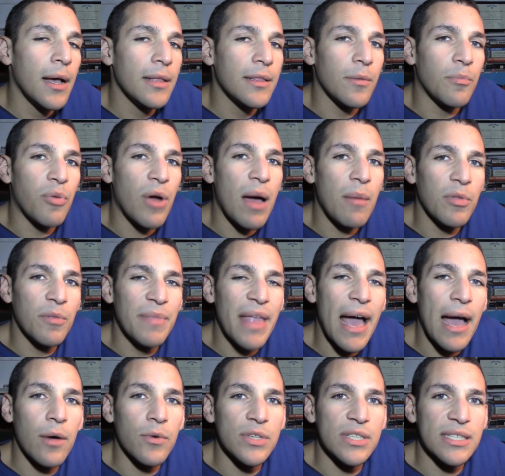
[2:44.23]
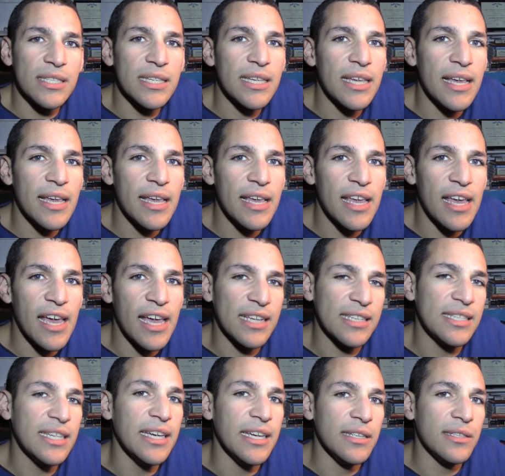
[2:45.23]
The problem now is
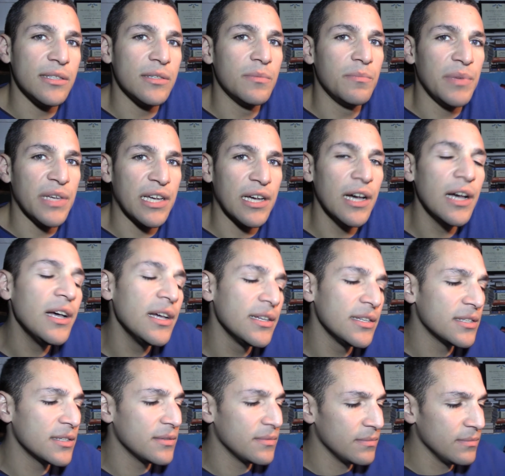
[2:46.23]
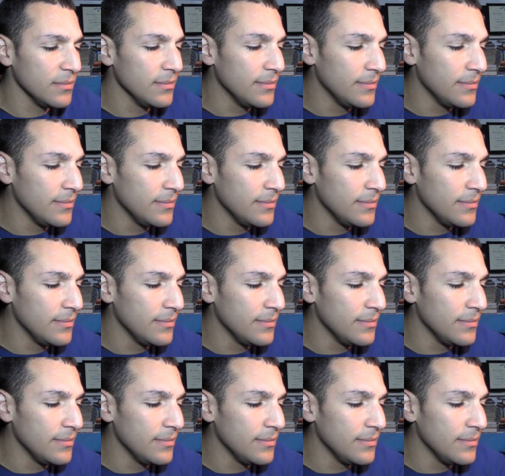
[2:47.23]
exceeds, because